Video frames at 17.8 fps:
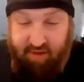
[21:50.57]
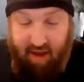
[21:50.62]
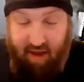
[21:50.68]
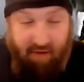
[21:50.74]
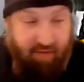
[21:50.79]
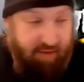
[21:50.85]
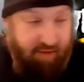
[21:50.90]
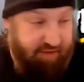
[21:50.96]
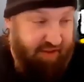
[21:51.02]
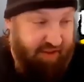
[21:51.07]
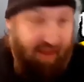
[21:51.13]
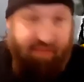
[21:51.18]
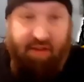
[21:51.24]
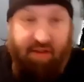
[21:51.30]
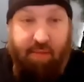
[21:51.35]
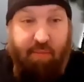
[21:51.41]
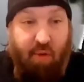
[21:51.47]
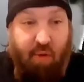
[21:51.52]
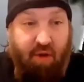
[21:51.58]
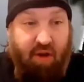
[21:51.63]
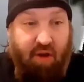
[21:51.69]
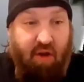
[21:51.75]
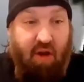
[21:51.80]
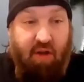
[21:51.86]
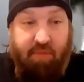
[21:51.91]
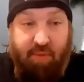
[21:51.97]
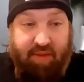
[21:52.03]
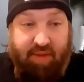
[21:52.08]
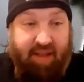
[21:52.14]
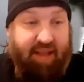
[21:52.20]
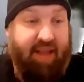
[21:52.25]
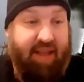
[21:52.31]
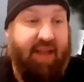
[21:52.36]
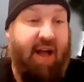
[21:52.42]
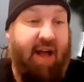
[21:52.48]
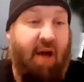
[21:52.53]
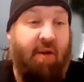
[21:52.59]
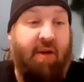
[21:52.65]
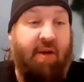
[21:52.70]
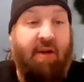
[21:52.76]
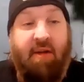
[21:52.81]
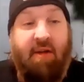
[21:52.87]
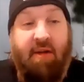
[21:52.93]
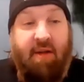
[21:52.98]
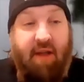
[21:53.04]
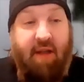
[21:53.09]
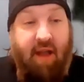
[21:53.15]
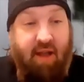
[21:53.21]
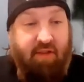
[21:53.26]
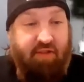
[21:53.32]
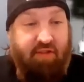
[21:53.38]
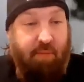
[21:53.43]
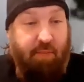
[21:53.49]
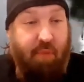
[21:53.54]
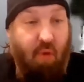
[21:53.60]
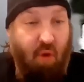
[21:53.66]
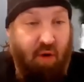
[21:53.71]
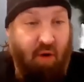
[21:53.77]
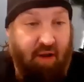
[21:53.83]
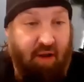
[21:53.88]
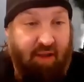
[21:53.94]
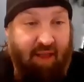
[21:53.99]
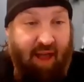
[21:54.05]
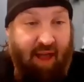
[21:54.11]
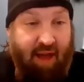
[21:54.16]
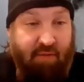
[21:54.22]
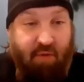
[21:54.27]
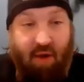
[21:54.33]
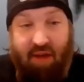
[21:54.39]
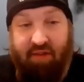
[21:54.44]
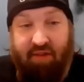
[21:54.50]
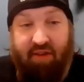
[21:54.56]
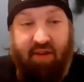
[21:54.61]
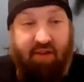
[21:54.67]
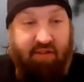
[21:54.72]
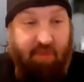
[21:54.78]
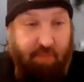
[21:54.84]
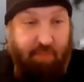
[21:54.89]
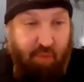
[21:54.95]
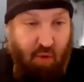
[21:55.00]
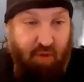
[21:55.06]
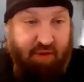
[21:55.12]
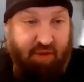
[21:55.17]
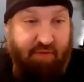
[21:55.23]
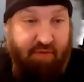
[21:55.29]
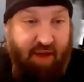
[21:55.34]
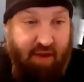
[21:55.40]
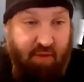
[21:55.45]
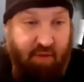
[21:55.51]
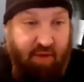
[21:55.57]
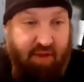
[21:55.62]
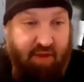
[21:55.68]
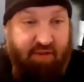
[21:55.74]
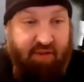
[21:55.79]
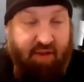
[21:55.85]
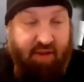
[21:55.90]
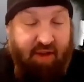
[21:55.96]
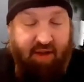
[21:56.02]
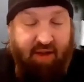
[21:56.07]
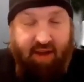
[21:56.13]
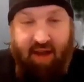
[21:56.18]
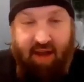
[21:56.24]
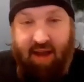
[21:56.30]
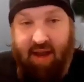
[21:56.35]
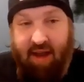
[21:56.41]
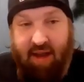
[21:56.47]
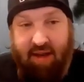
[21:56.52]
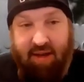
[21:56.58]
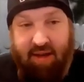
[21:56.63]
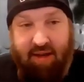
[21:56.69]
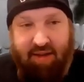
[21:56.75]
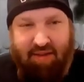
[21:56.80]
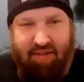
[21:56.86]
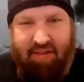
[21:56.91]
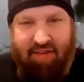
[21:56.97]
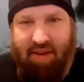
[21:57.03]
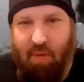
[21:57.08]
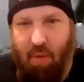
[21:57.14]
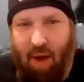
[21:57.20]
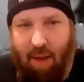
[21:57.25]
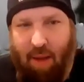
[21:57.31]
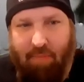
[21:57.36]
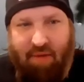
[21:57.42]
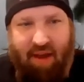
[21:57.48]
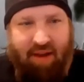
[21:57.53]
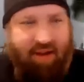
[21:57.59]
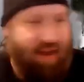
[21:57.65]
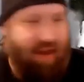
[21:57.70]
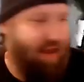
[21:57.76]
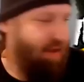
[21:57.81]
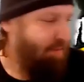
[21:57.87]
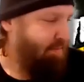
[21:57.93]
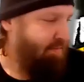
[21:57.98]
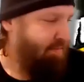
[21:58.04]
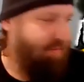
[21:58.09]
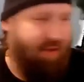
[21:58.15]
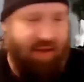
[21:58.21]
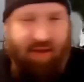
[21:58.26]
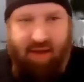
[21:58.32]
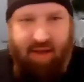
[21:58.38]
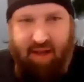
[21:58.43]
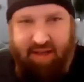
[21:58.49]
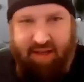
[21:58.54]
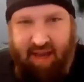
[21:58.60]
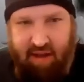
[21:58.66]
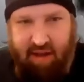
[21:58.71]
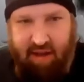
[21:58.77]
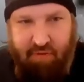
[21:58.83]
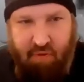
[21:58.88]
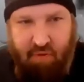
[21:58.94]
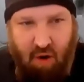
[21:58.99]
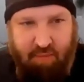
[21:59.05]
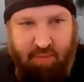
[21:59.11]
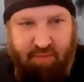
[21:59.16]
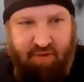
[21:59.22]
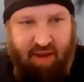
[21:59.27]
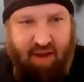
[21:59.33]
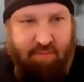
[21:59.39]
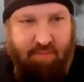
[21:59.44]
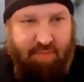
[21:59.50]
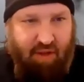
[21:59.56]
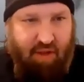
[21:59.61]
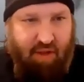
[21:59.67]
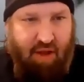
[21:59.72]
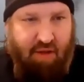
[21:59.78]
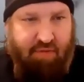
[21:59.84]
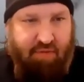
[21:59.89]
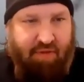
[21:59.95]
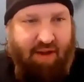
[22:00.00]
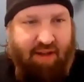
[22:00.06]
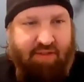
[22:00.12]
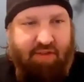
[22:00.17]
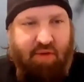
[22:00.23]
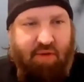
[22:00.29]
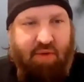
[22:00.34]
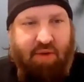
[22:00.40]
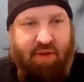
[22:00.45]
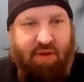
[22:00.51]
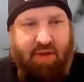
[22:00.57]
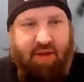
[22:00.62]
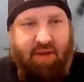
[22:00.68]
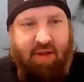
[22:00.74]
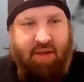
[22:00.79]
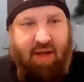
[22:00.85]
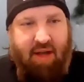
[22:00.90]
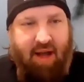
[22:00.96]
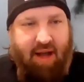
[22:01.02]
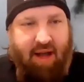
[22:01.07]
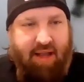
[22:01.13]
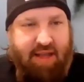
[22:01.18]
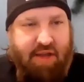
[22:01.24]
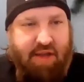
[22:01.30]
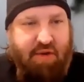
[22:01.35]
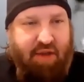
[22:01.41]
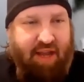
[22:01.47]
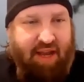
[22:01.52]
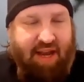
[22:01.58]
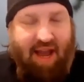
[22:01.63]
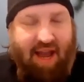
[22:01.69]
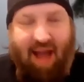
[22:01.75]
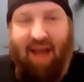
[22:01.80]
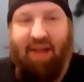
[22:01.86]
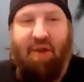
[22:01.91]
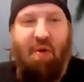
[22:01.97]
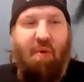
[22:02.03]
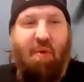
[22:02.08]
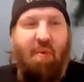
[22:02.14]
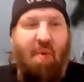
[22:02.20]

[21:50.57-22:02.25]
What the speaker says: every safety protocols, but to get out and support live wrestling, support the veterans, and to see Rob Van Dam, Katie Forbes, and Bill Alfonso, you cannot go